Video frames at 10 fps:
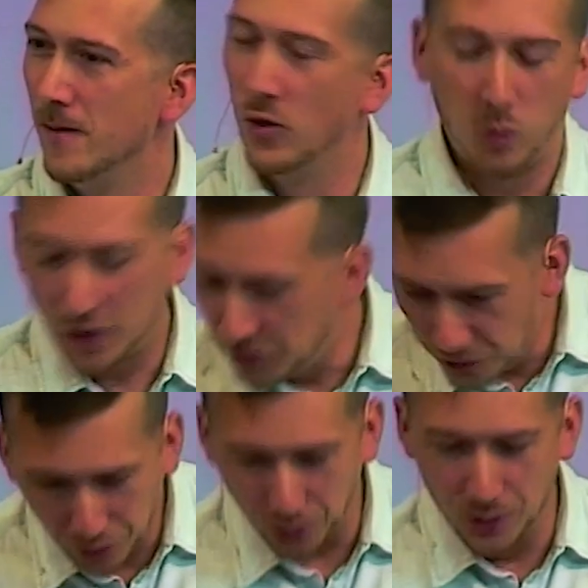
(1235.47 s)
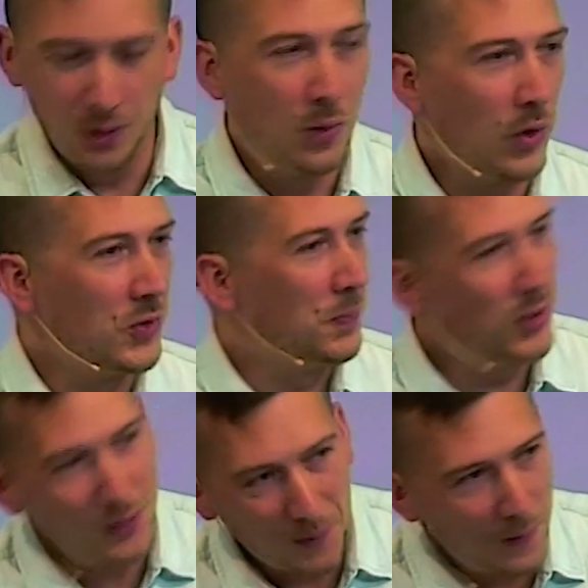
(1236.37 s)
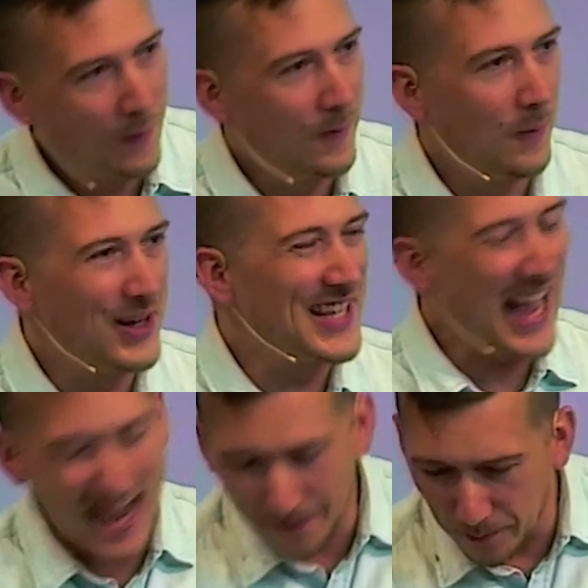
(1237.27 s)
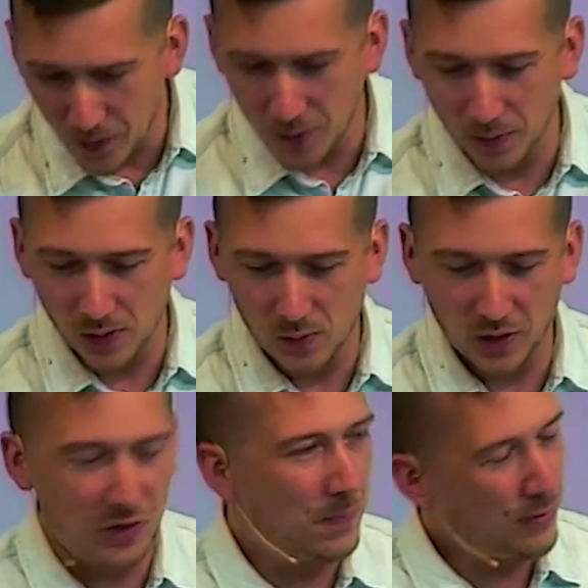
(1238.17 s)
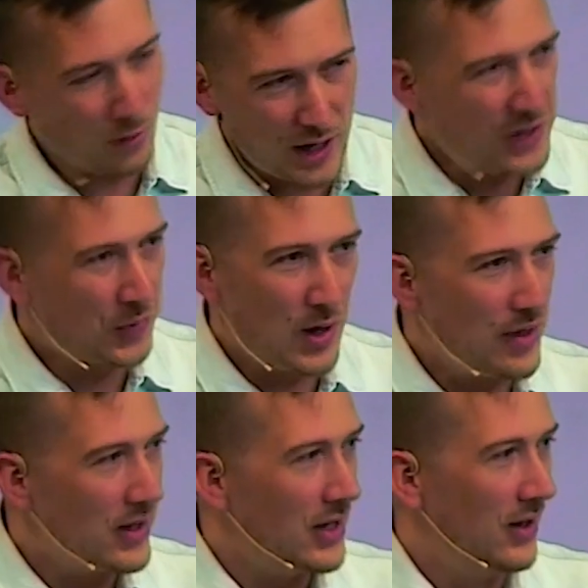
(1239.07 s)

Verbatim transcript: of what is true, what is pure, what is admirable, what is praiseworthy.